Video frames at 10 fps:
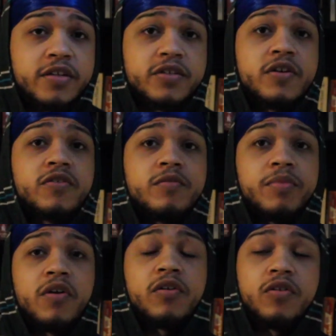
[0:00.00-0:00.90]
if they didn't
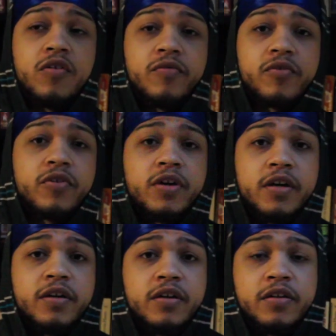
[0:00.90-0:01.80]
turn the ball
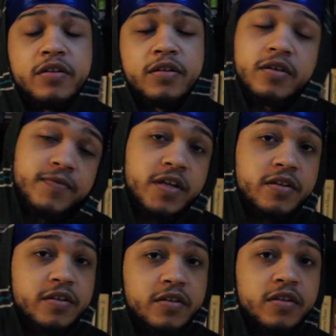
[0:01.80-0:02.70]
over and
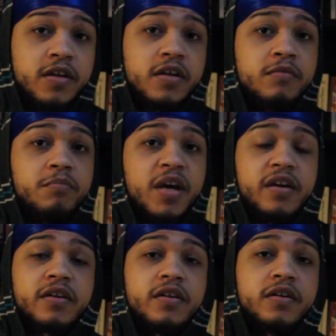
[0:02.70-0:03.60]
if they didn't
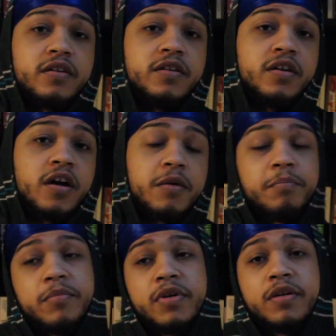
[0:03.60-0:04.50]
make
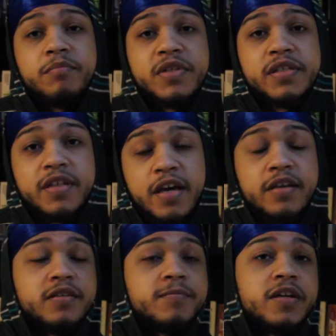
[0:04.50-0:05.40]
dumb
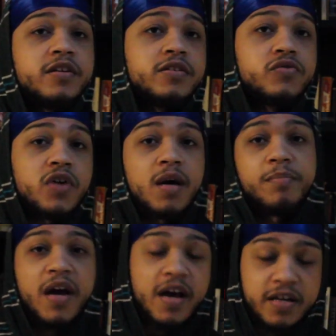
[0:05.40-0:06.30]
mistakes, if they didn't
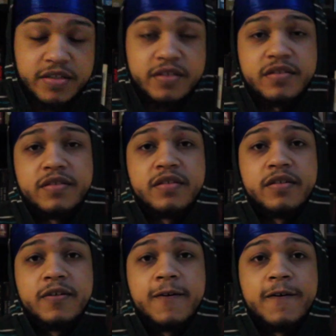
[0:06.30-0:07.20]
drop
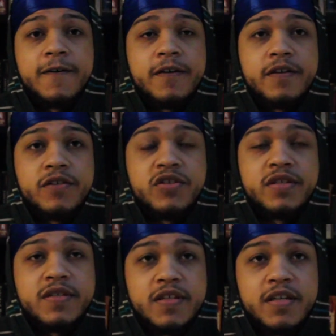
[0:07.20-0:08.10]
passes.
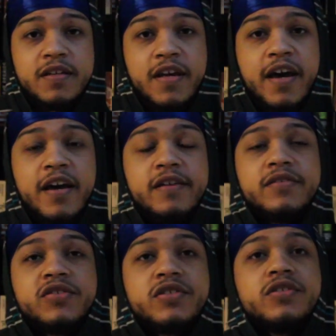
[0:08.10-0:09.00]
Just seeing
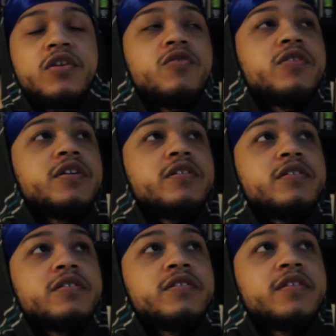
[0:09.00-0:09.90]
that, just
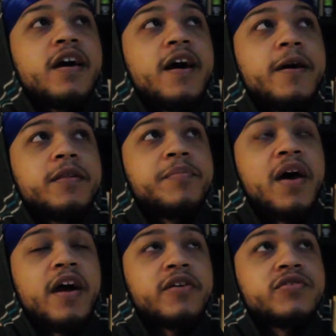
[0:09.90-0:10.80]
knowing that
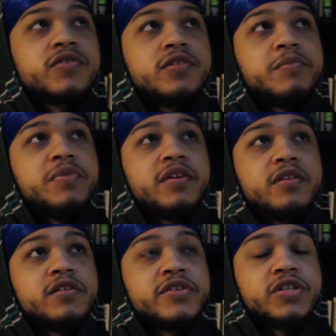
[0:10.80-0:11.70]
the Packers could have
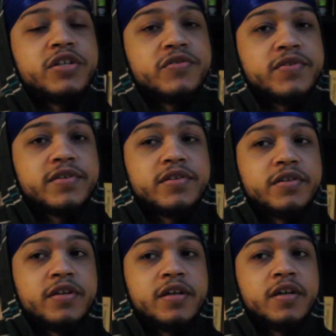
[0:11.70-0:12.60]
beaten the
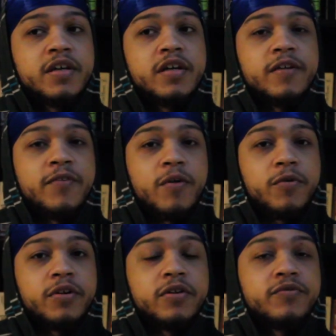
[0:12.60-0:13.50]
Chiefs if
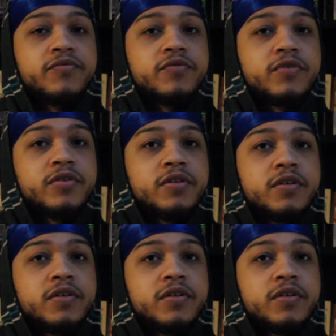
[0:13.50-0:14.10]
they would have,